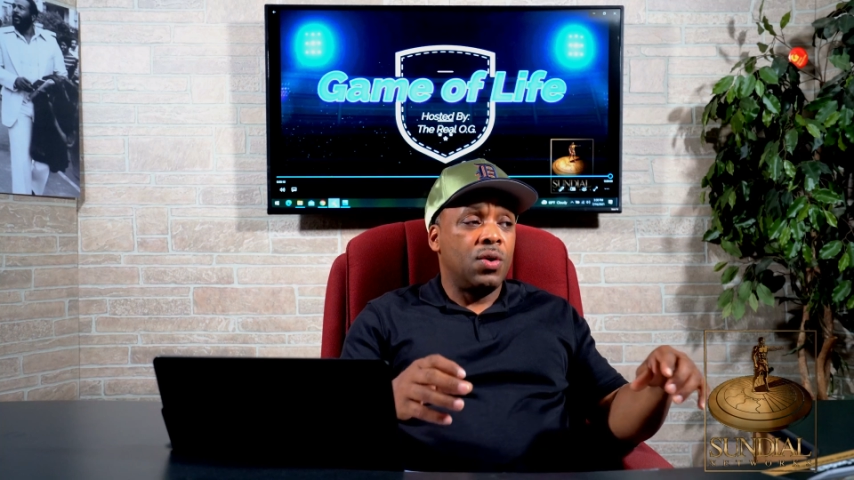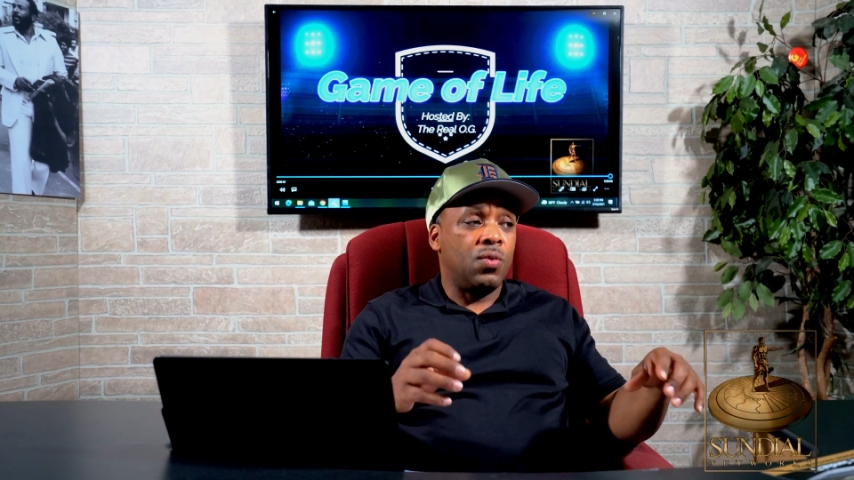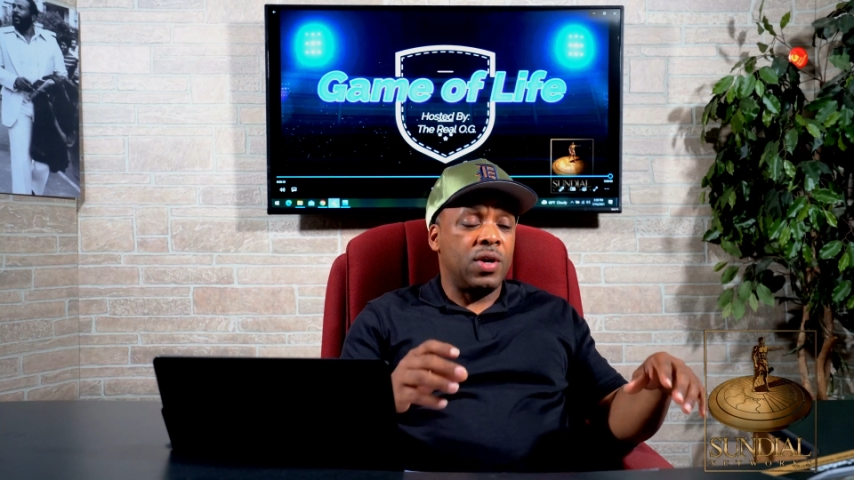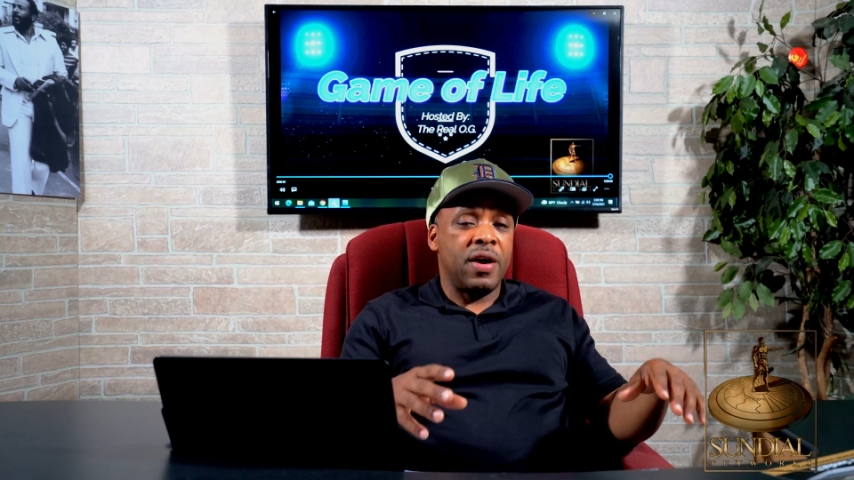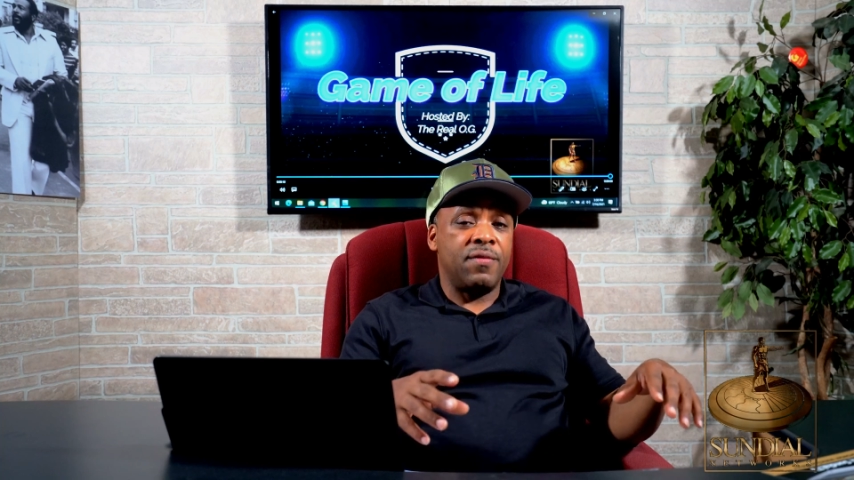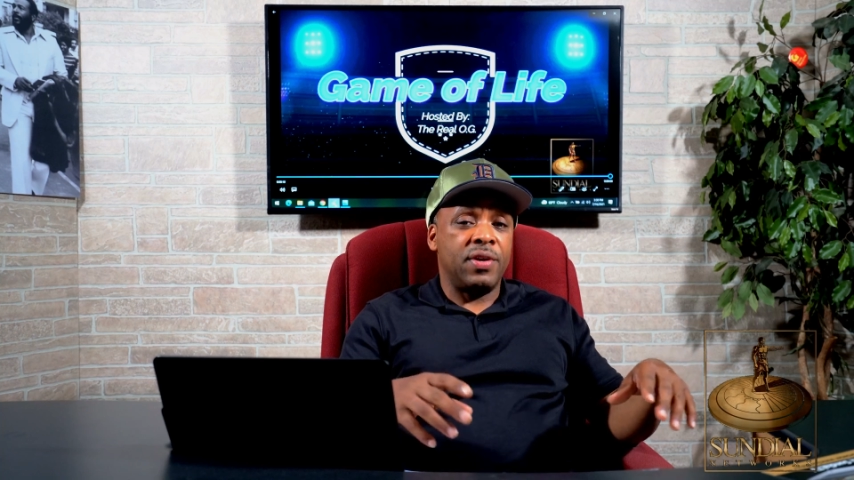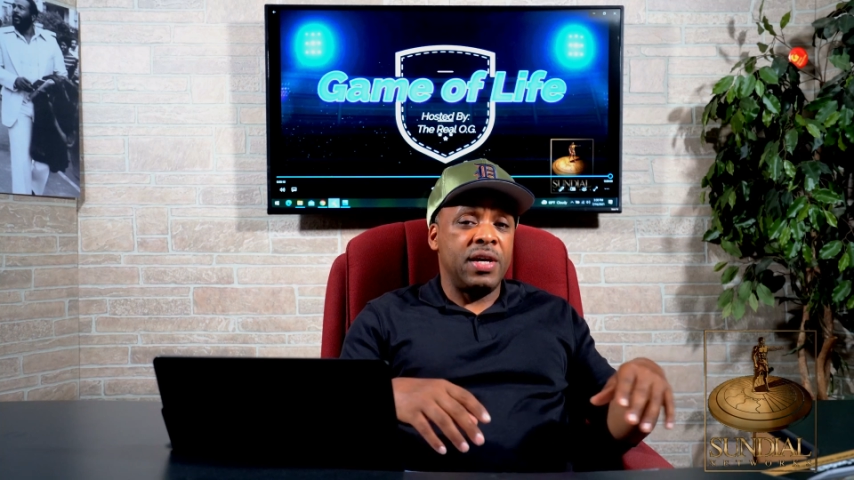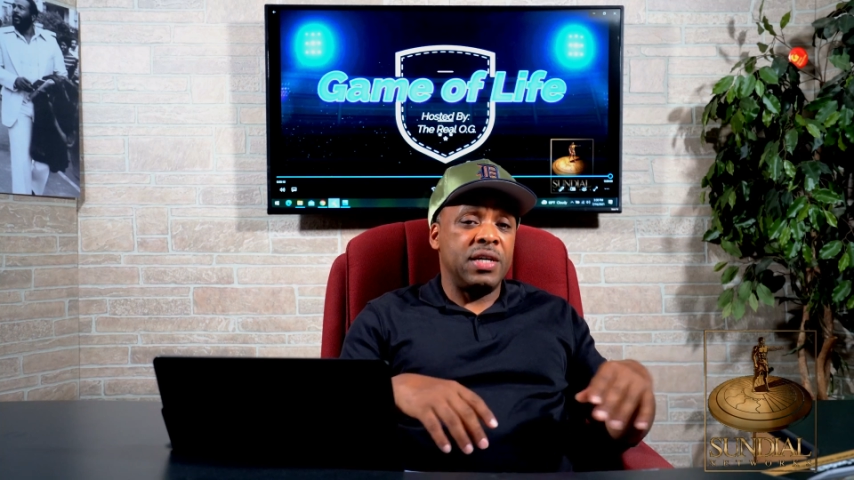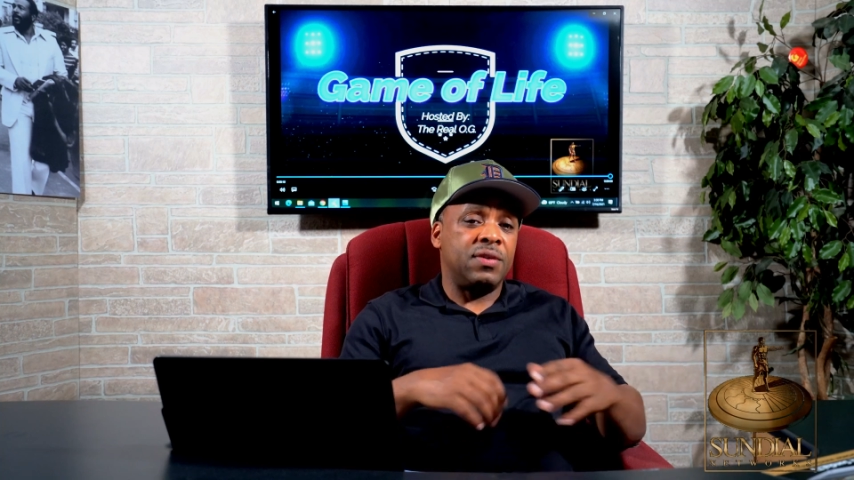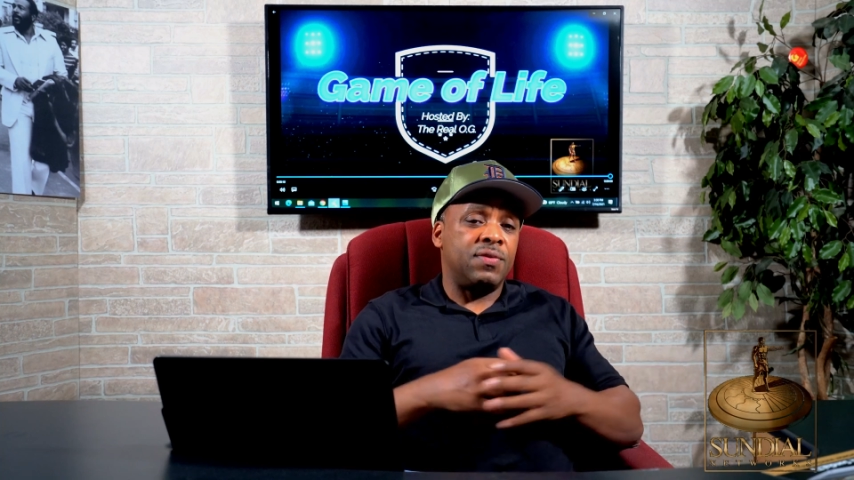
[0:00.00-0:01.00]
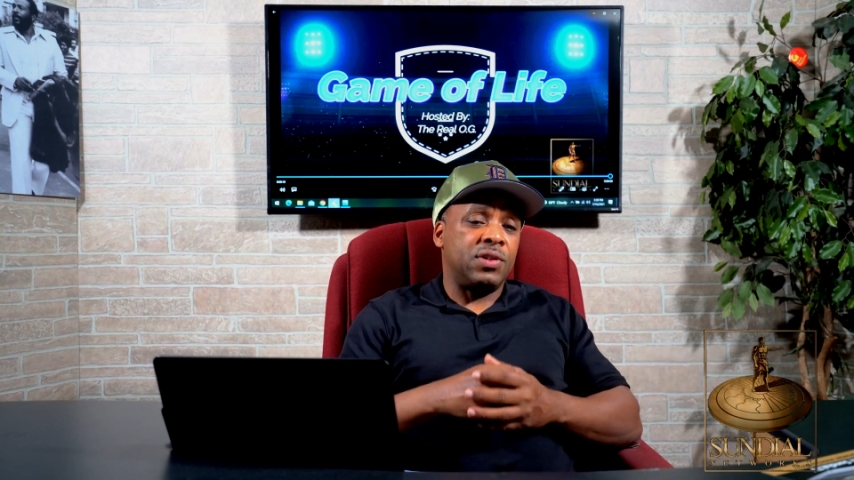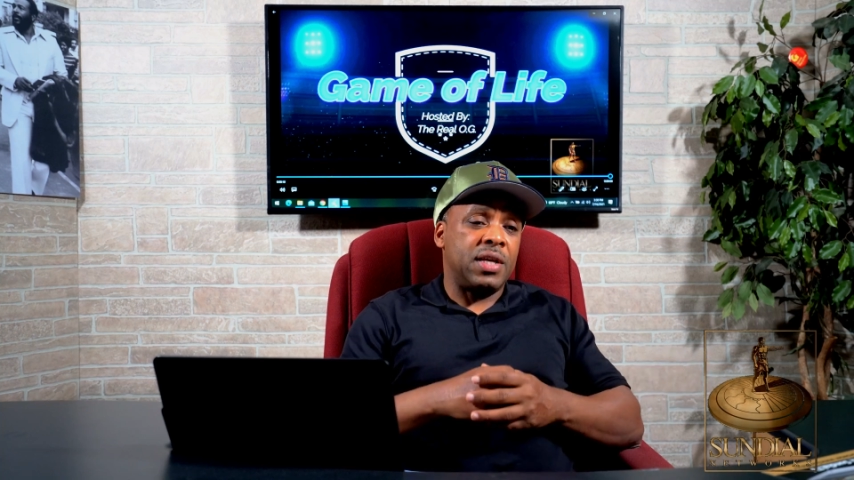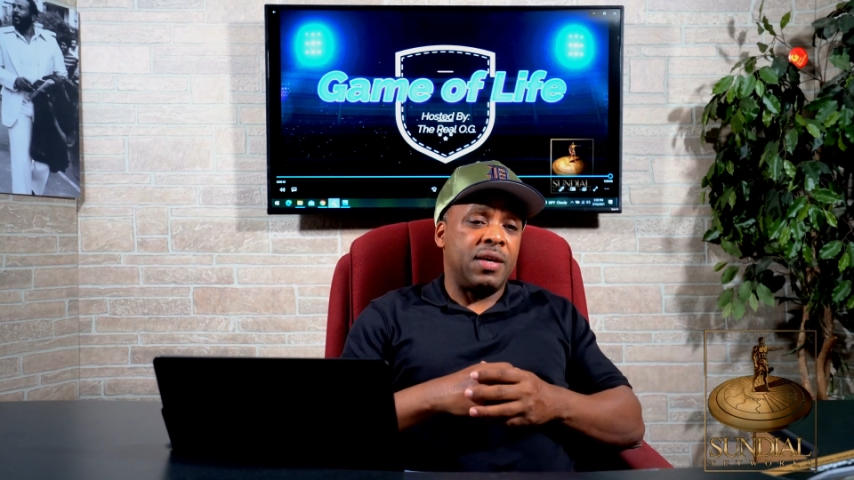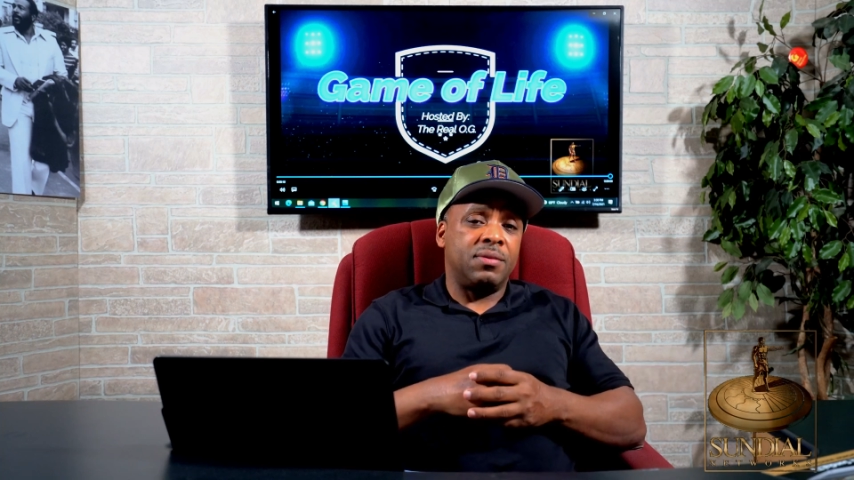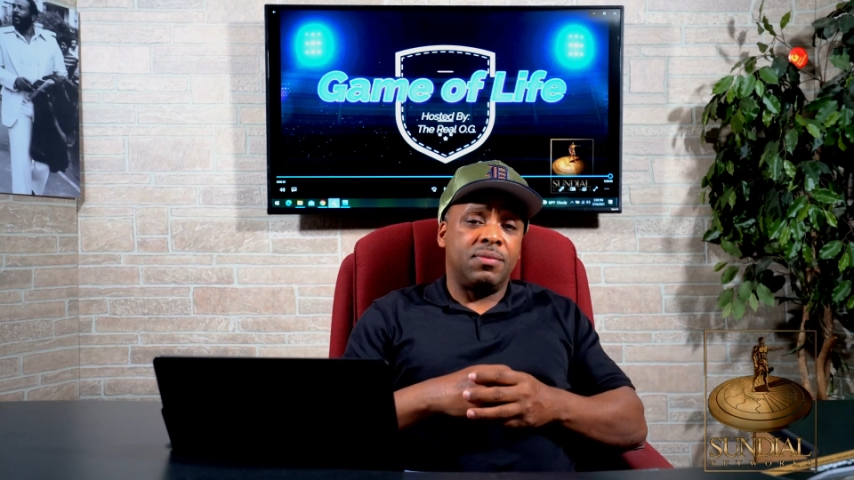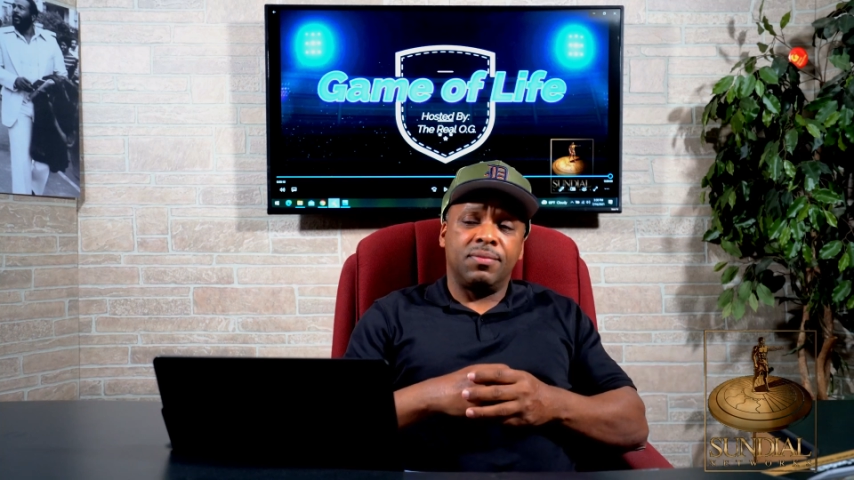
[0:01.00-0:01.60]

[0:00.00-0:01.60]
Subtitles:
whatever it is. If it's that